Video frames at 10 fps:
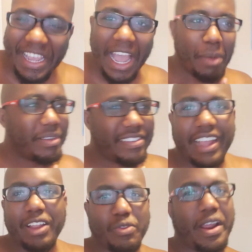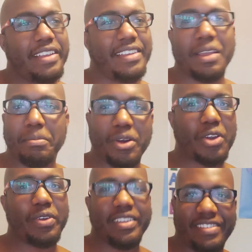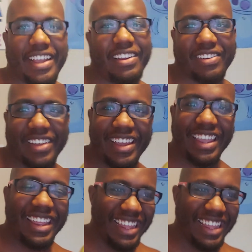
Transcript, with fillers: I'm a Sag rising in Mercury and Sag, okay?